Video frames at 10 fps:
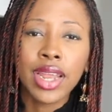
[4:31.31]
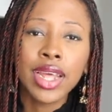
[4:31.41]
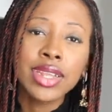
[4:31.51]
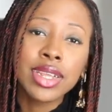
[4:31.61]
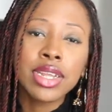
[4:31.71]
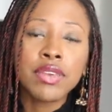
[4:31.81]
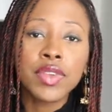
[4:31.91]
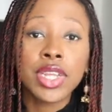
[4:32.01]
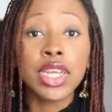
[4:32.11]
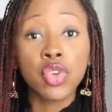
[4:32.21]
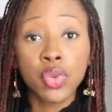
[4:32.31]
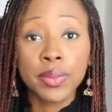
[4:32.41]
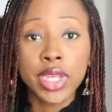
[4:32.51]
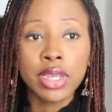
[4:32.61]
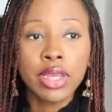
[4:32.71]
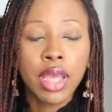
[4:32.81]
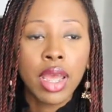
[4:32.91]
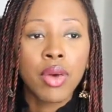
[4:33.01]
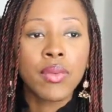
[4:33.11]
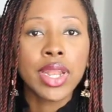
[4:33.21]
And at the end of the day, to me,
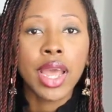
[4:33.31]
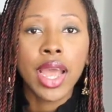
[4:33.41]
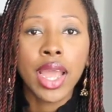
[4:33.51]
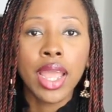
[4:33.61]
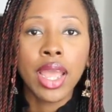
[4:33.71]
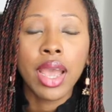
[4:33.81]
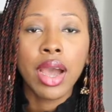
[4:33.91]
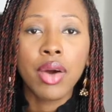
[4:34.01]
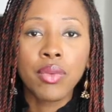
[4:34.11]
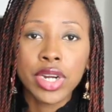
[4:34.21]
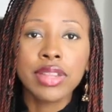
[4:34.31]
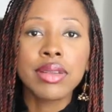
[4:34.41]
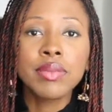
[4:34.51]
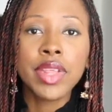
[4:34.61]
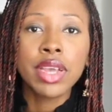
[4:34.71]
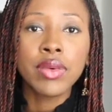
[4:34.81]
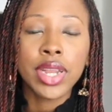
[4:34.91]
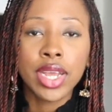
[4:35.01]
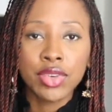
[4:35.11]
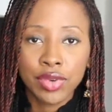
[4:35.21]
when I wear something,
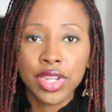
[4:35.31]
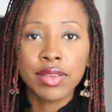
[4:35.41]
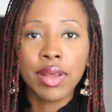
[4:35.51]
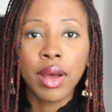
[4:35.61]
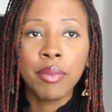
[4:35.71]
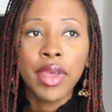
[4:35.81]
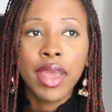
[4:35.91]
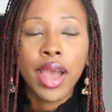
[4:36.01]
when I dress up,